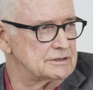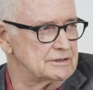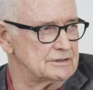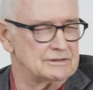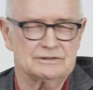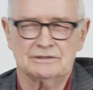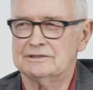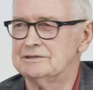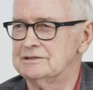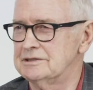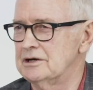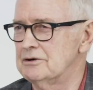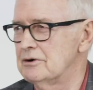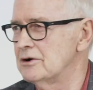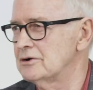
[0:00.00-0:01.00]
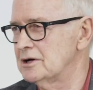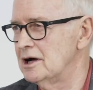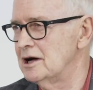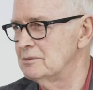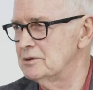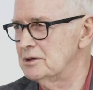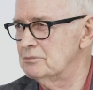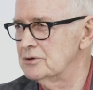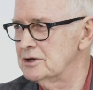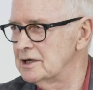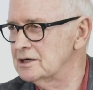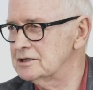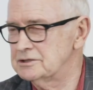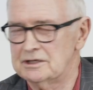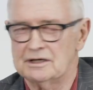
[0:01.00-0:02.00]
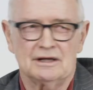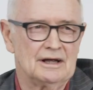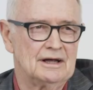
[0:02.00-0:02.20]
to zero carbon production,